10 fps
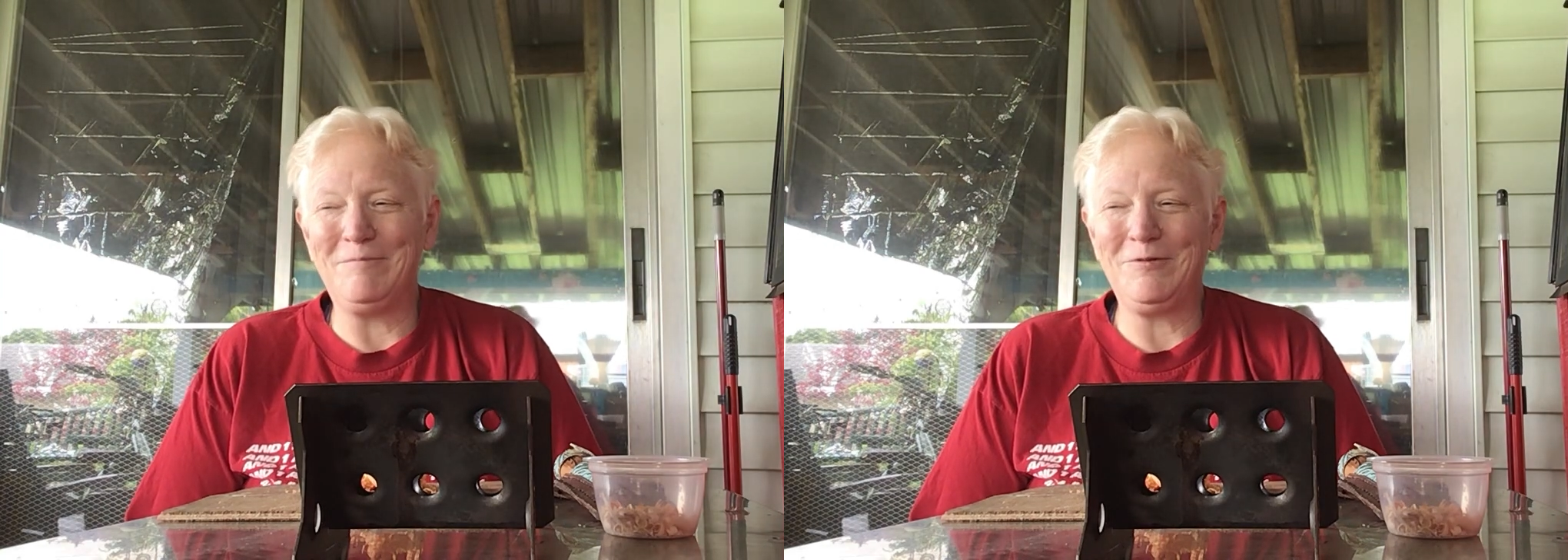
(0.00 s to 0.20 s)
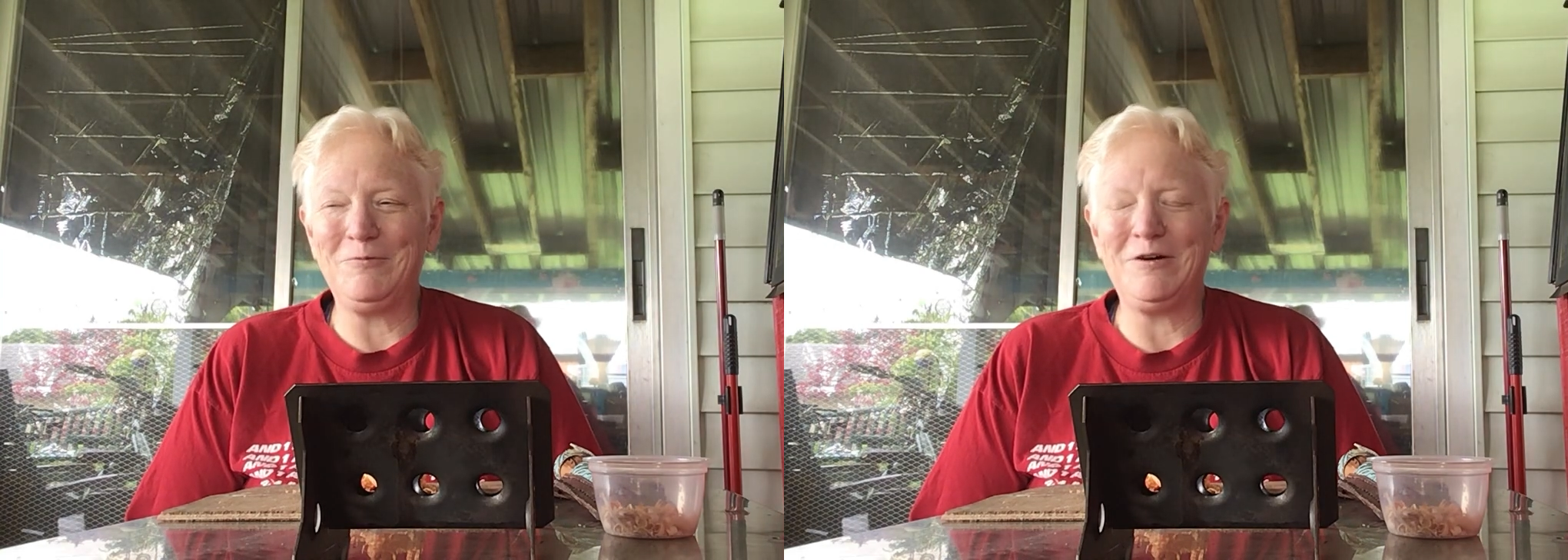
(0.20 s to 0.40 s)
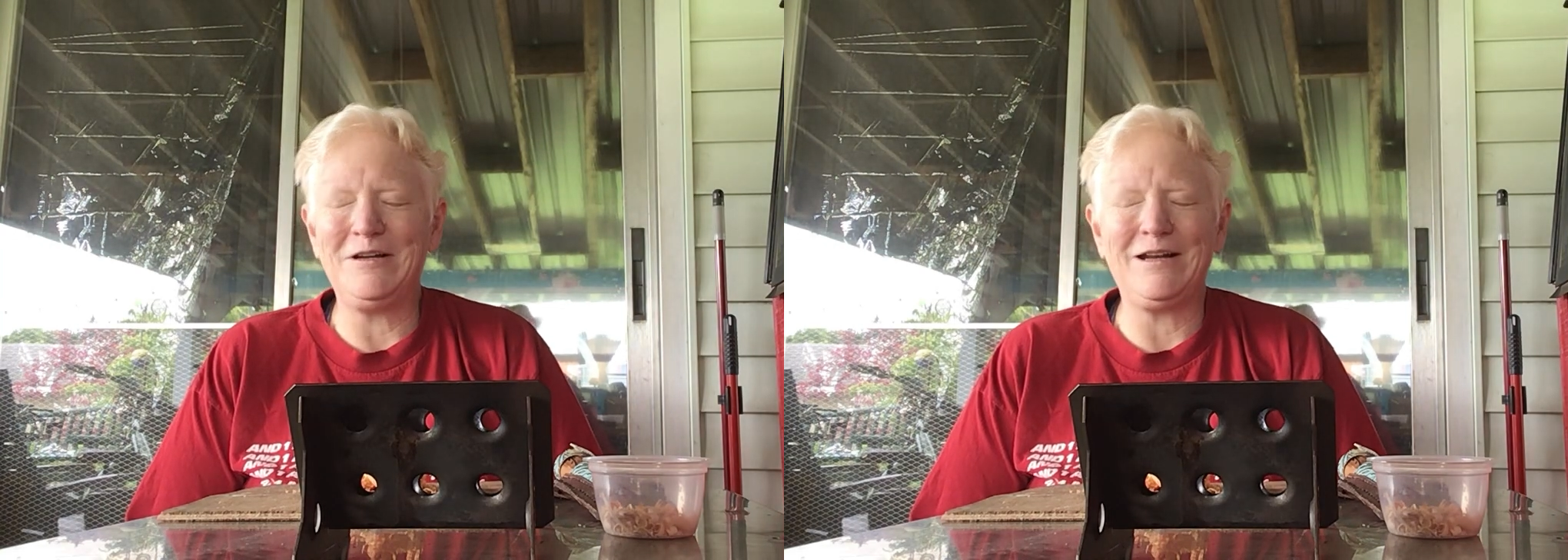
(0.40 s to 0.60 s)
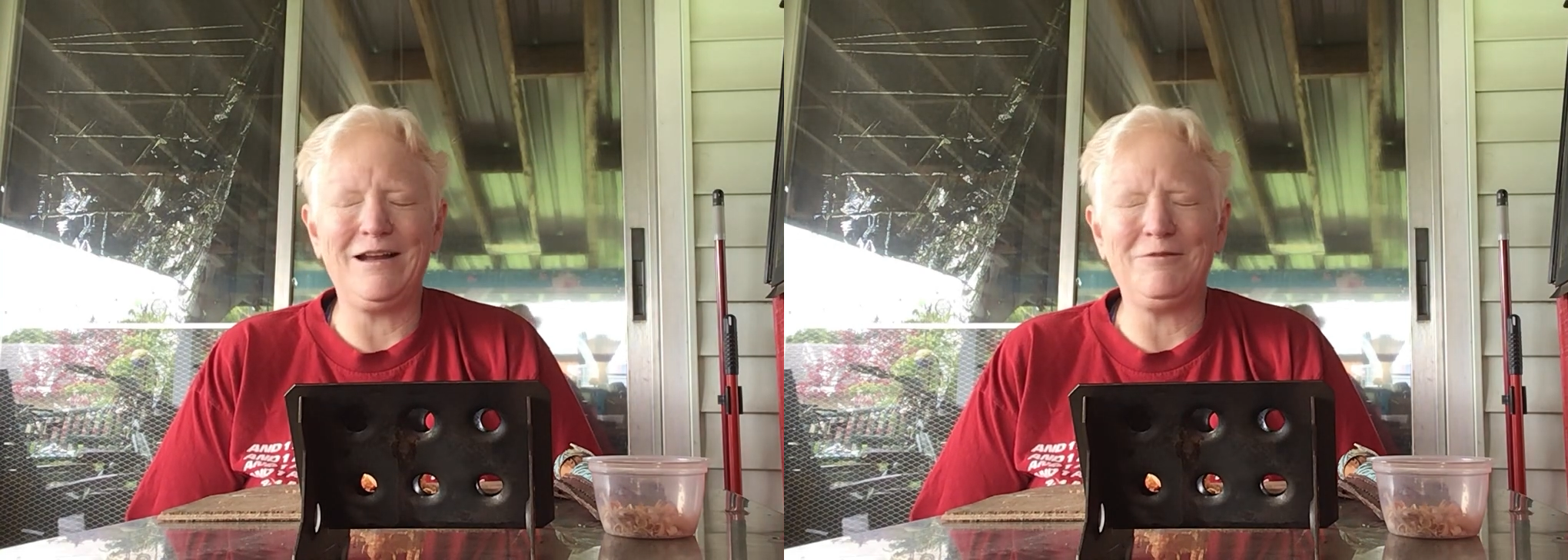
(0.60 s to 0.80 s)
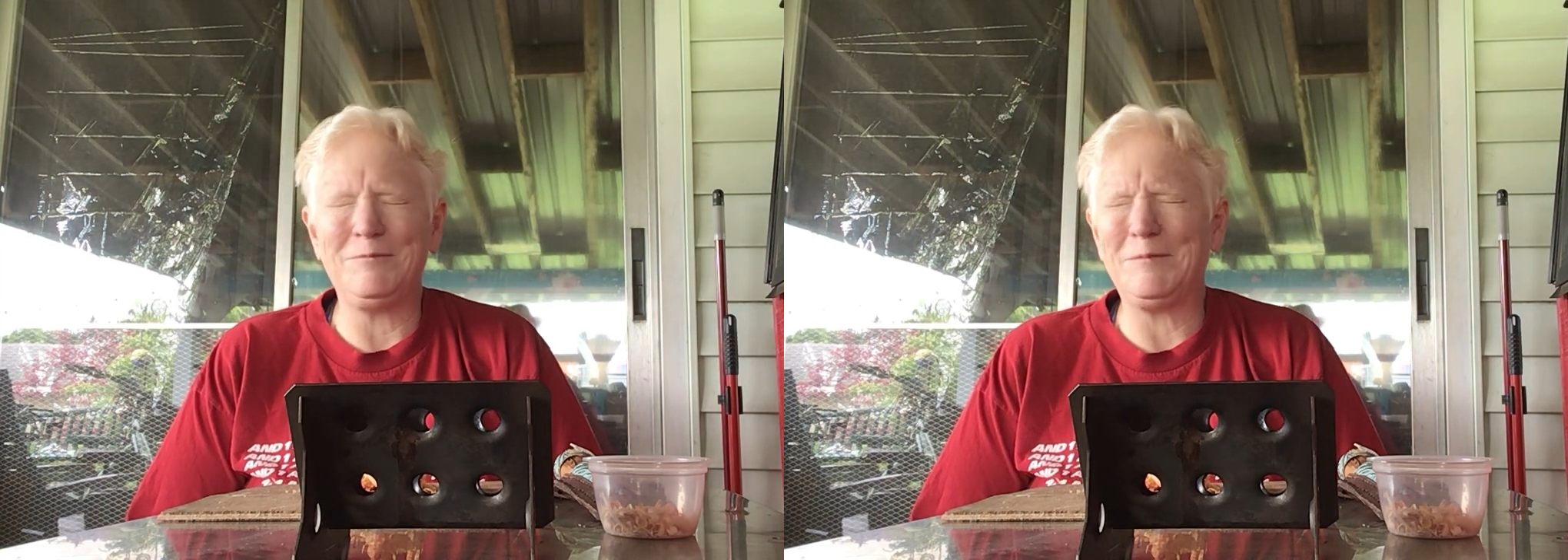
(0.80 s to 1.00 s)
The one, I
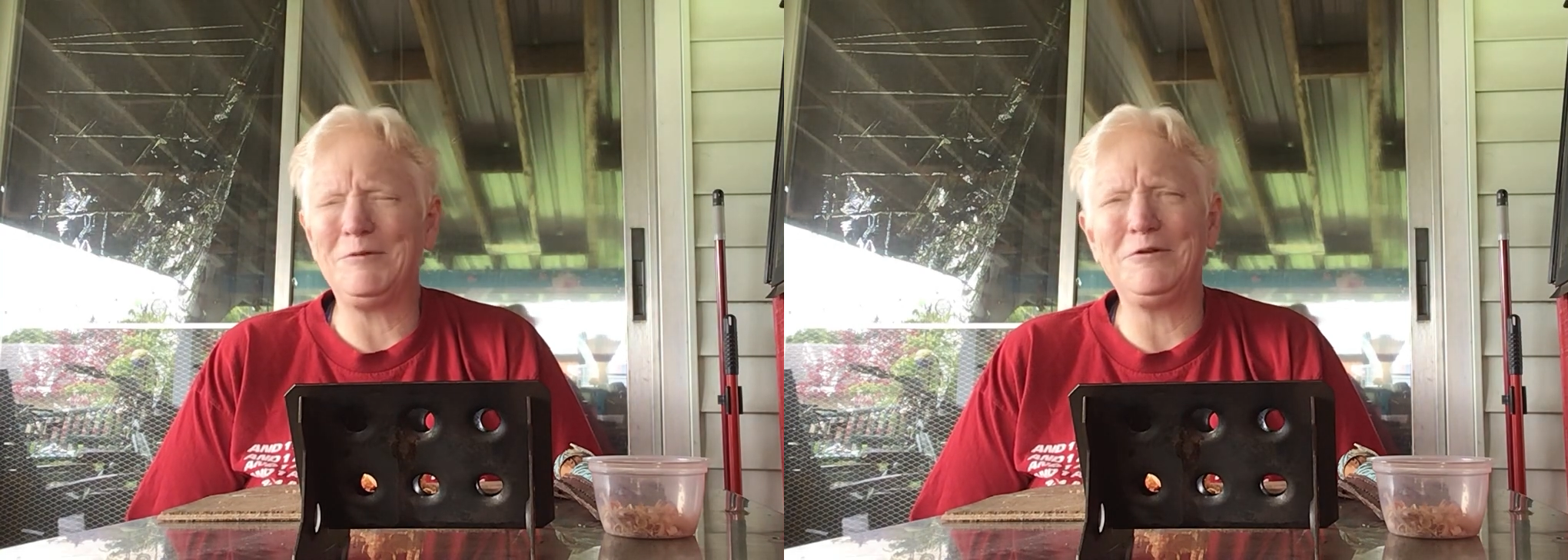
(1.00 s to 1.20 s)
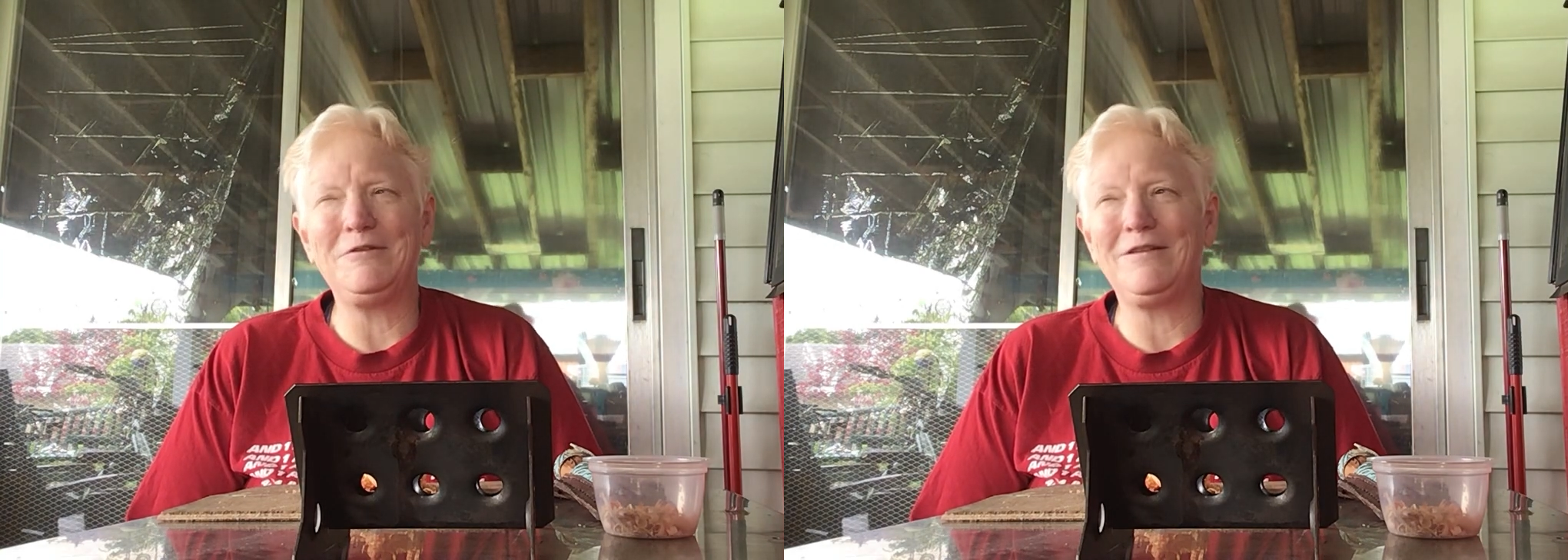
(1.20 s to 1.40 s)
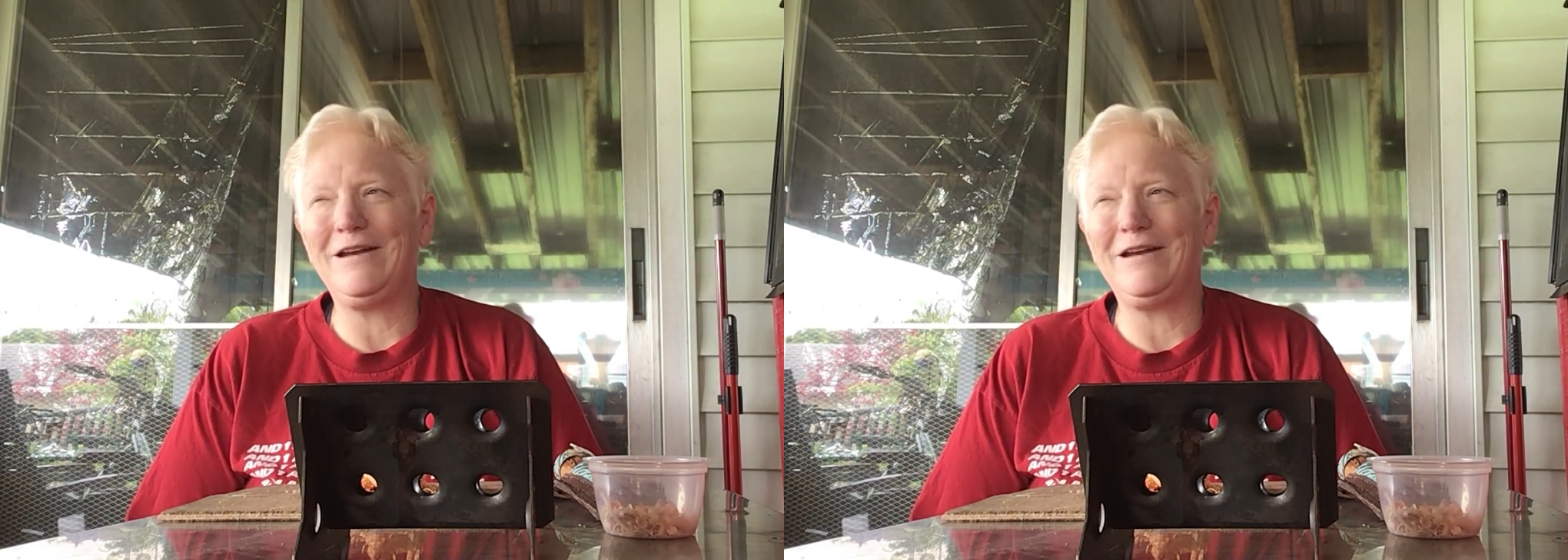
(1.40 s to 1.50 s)
don't remember who the